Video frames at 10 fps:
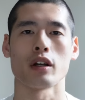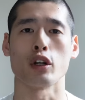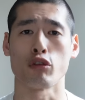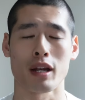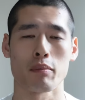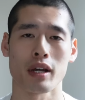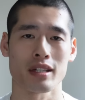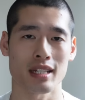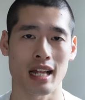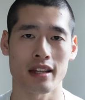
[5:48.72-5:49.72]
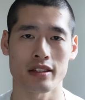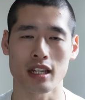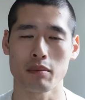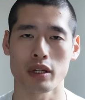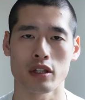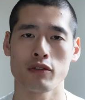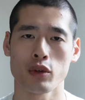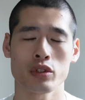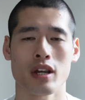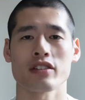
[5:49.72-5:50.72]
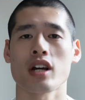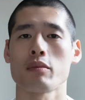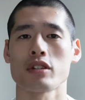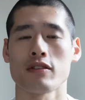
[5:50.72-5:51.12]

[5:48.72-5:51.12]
a great personality, but you've also had time to